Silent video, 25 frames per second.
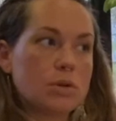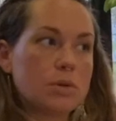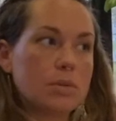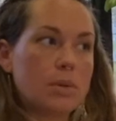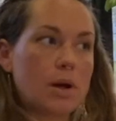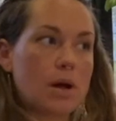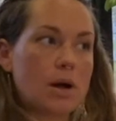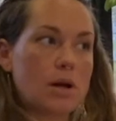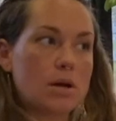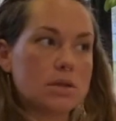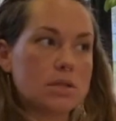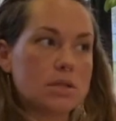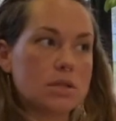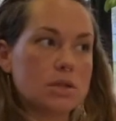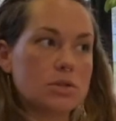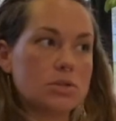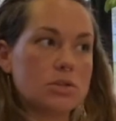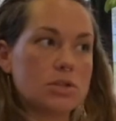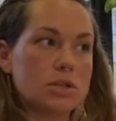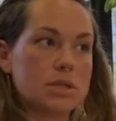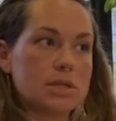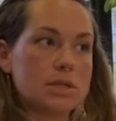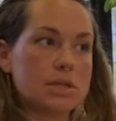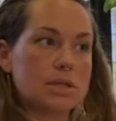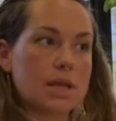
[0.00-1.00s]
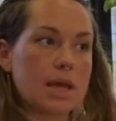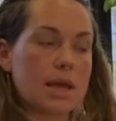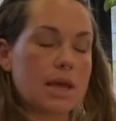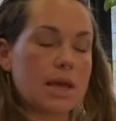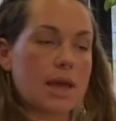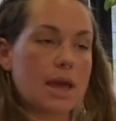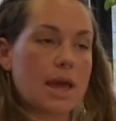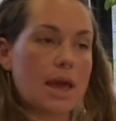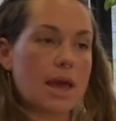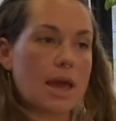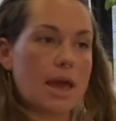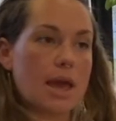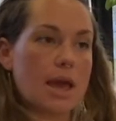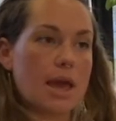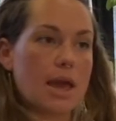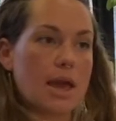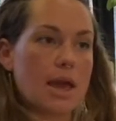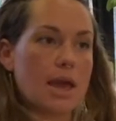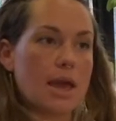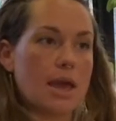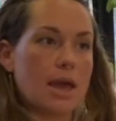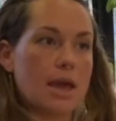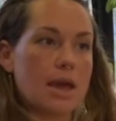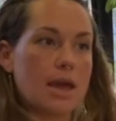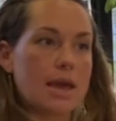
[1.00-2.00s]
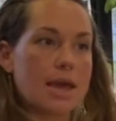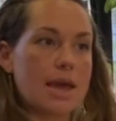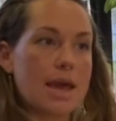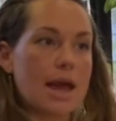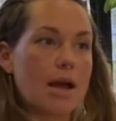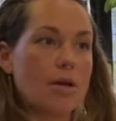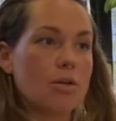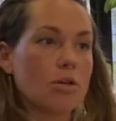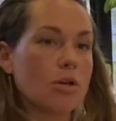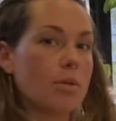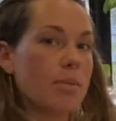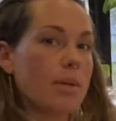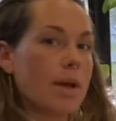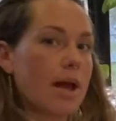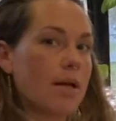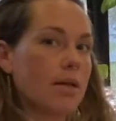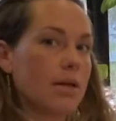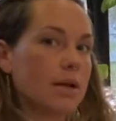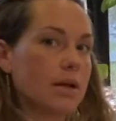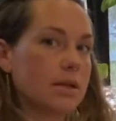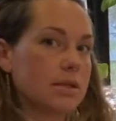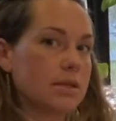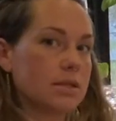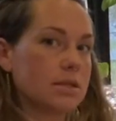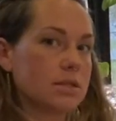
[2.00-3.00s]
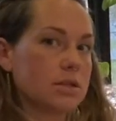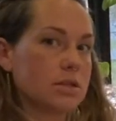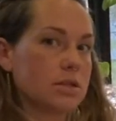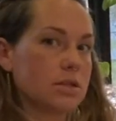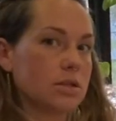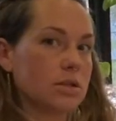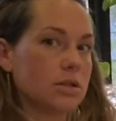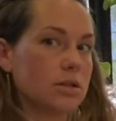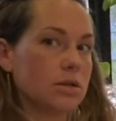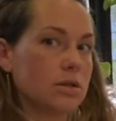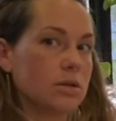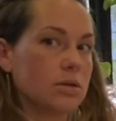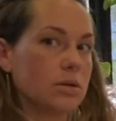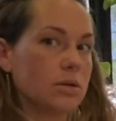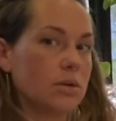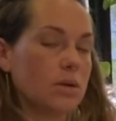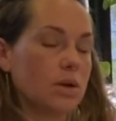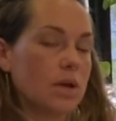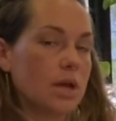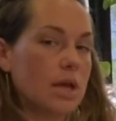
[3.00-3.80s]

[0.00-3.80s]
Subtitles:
but also just like a counterbalance to